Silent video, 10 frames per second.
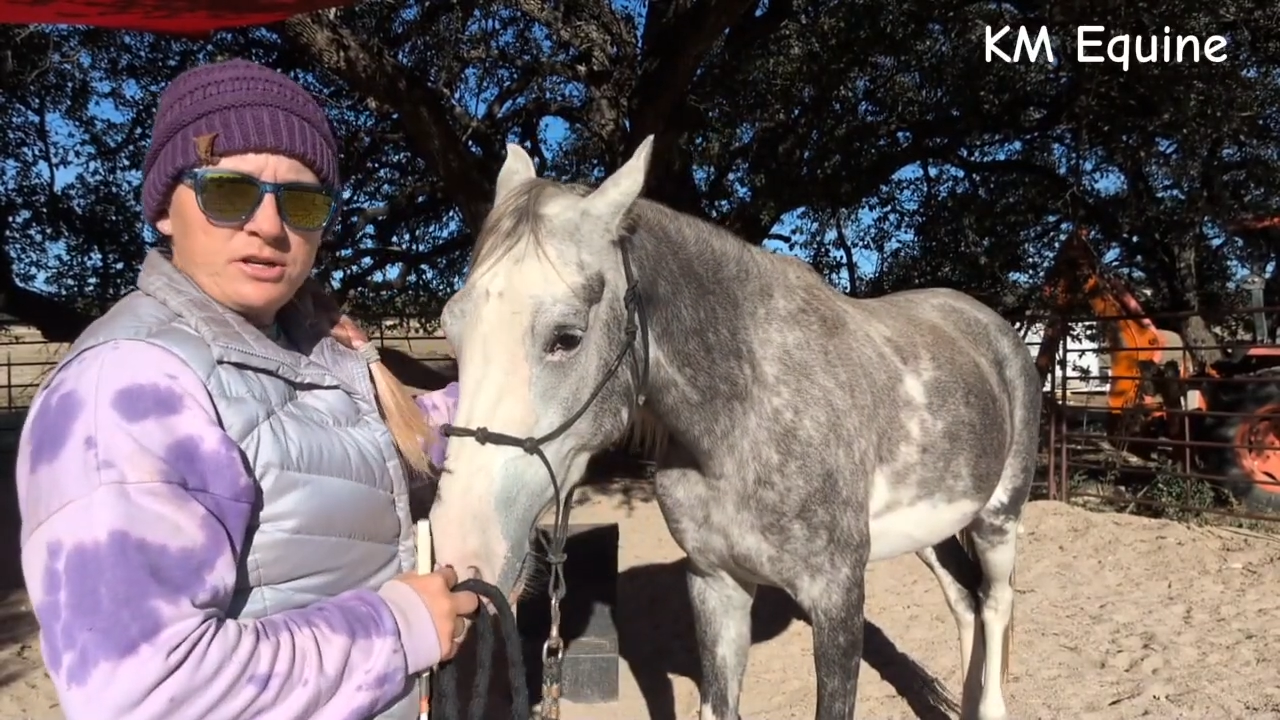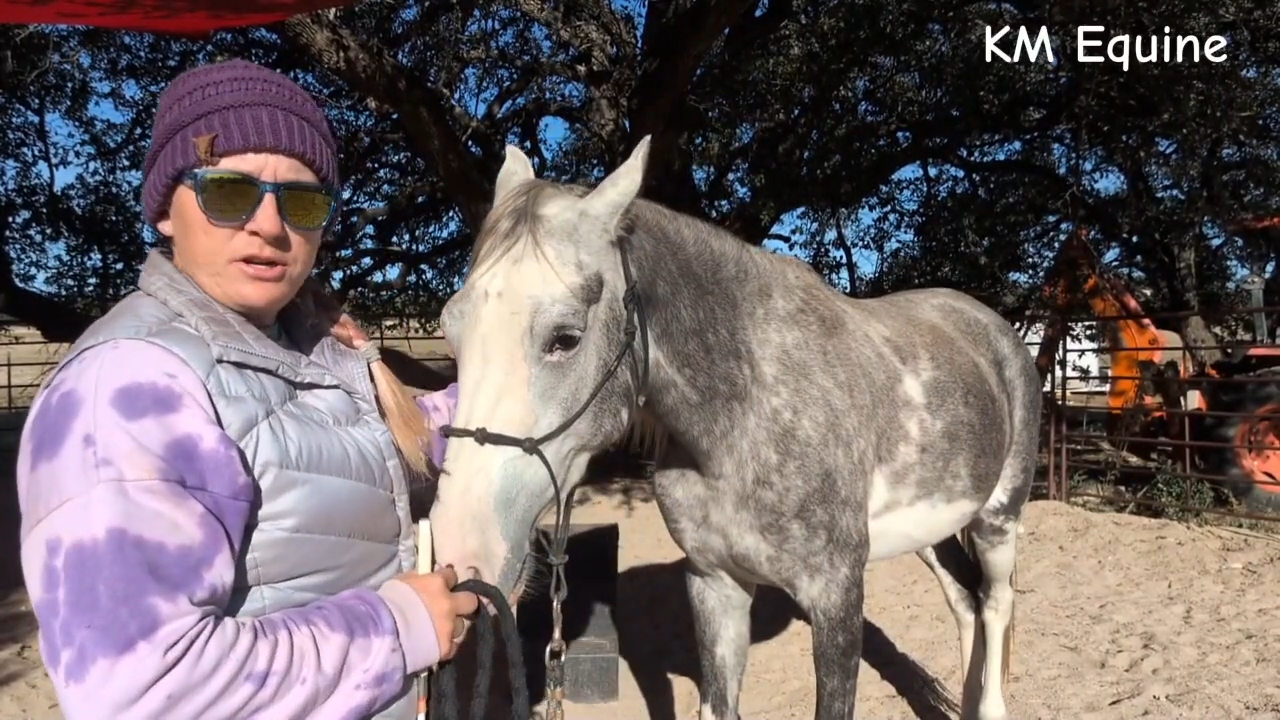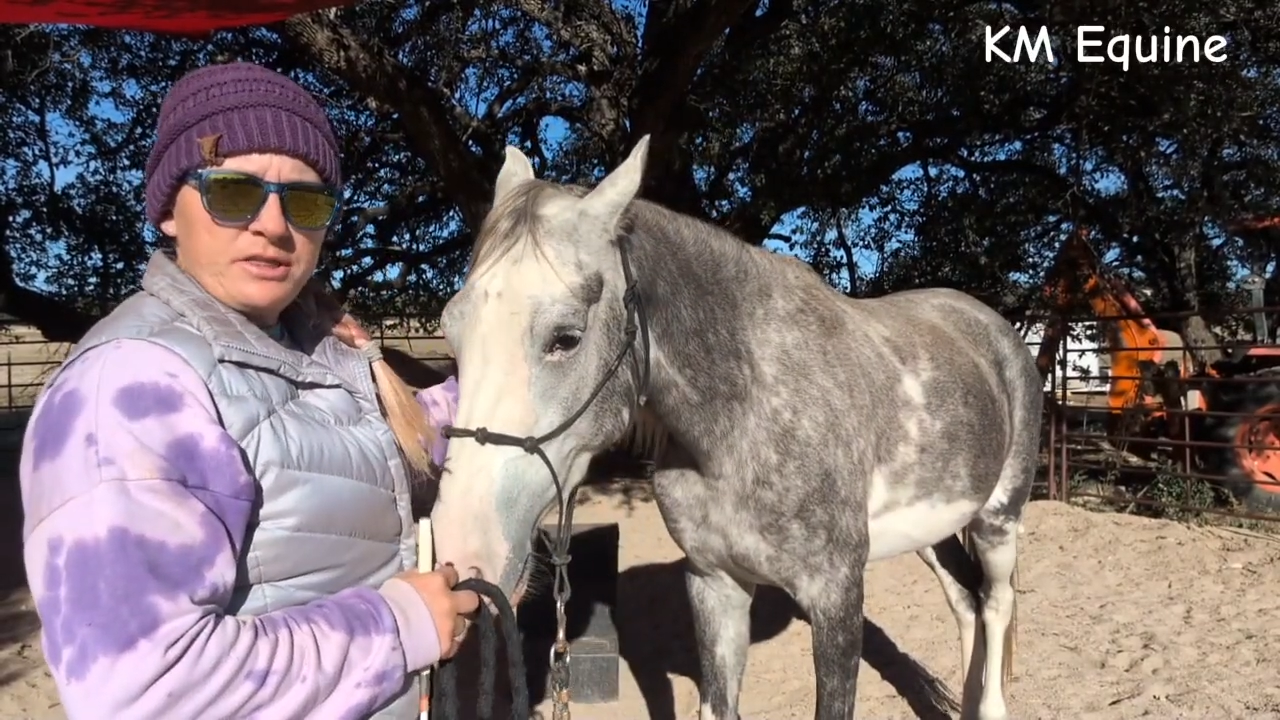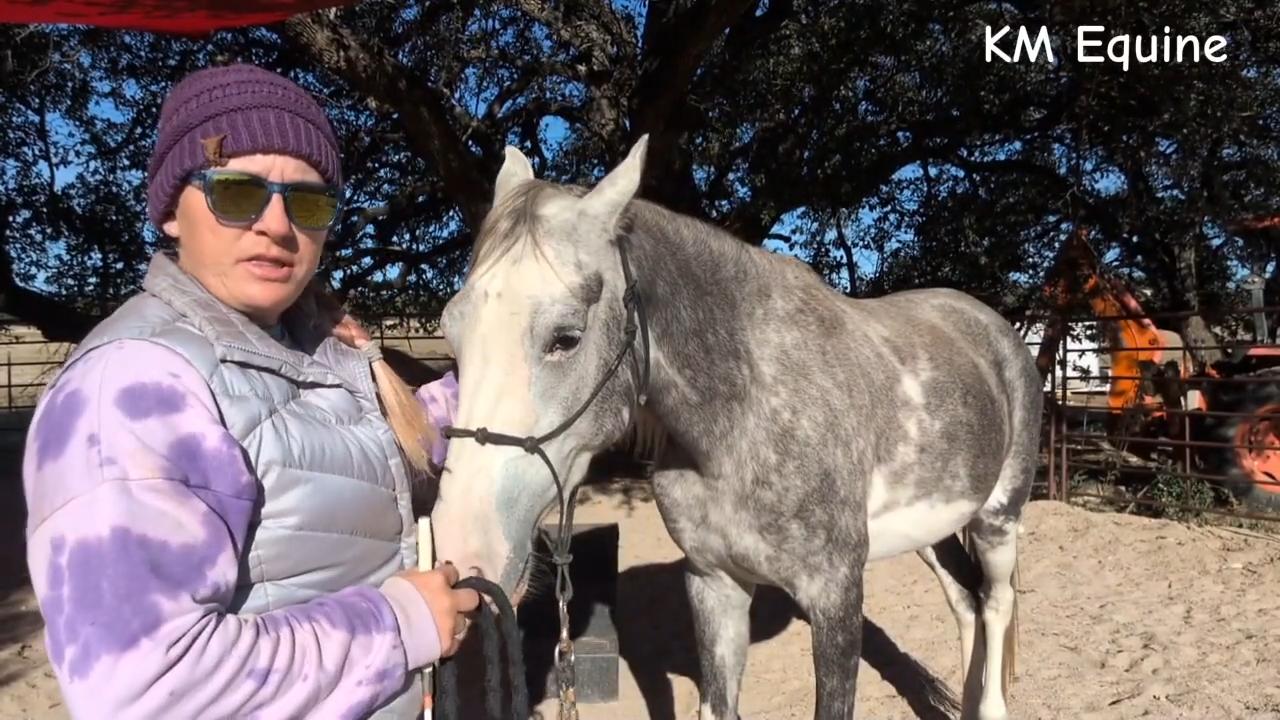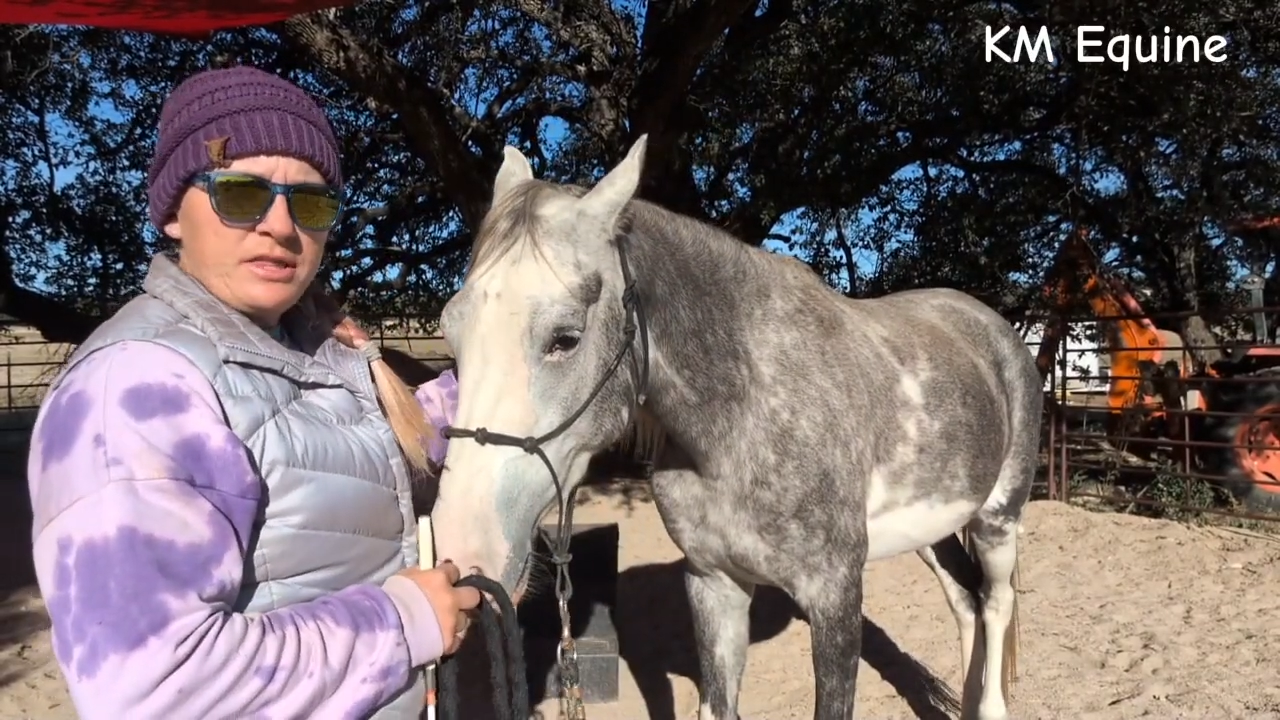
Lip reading: on